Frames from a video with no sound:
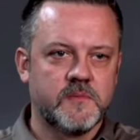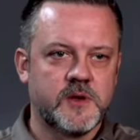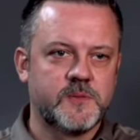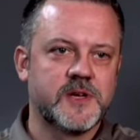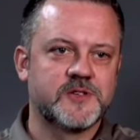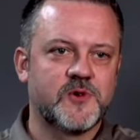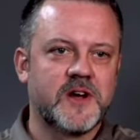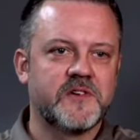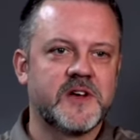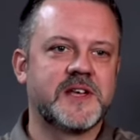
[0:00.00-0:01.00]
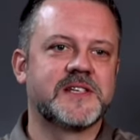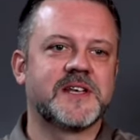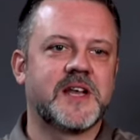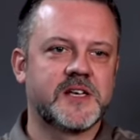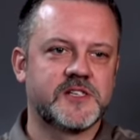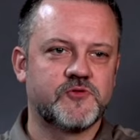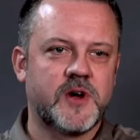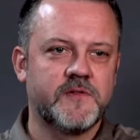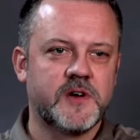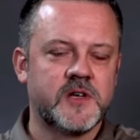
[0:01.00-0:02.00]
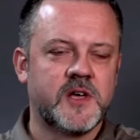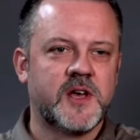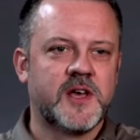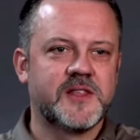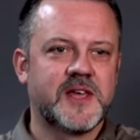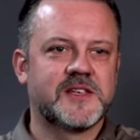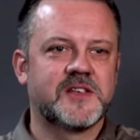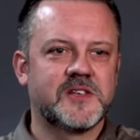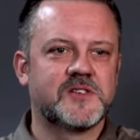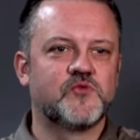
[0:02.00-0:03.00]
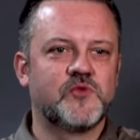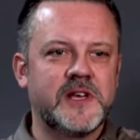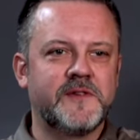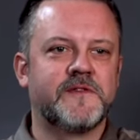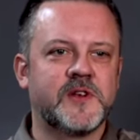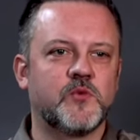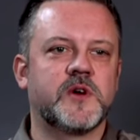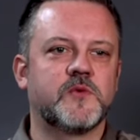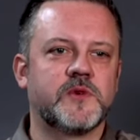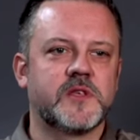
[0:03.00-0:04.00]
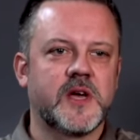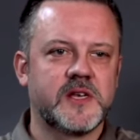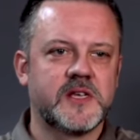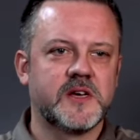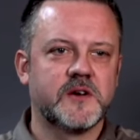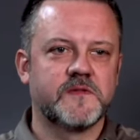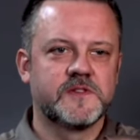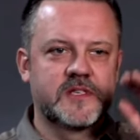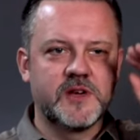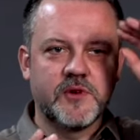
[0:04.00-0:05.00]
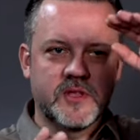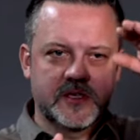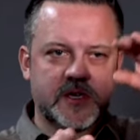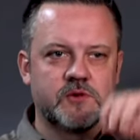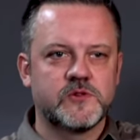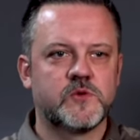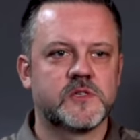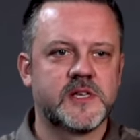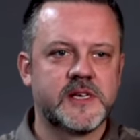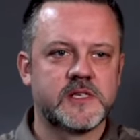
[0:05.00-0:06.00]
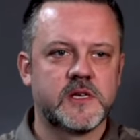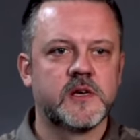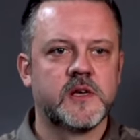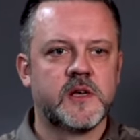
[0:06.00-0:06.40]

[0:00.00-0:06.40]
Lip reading: mid-bass driver, and it's a larger driver. And that doesn't really fit well with the idea of steering the sound towards the listener.